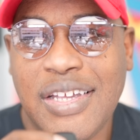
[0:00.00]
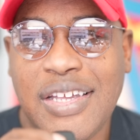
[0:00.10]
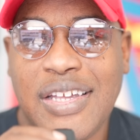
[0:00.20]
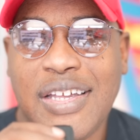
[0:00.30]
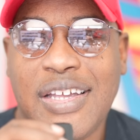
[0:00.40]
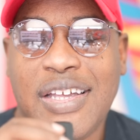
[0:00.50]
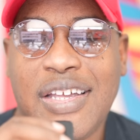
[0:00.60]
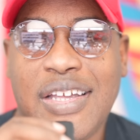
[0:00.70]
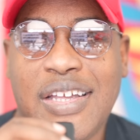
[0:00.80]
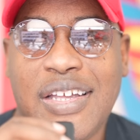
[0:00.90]

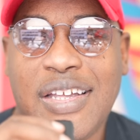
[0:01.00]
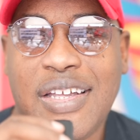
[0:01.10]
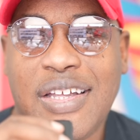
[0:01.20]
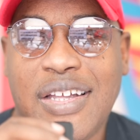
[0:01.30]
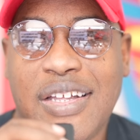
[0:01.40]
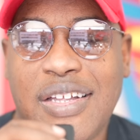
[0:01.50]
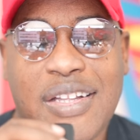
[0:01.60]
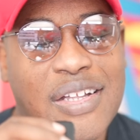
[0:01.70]
Nobody speaks.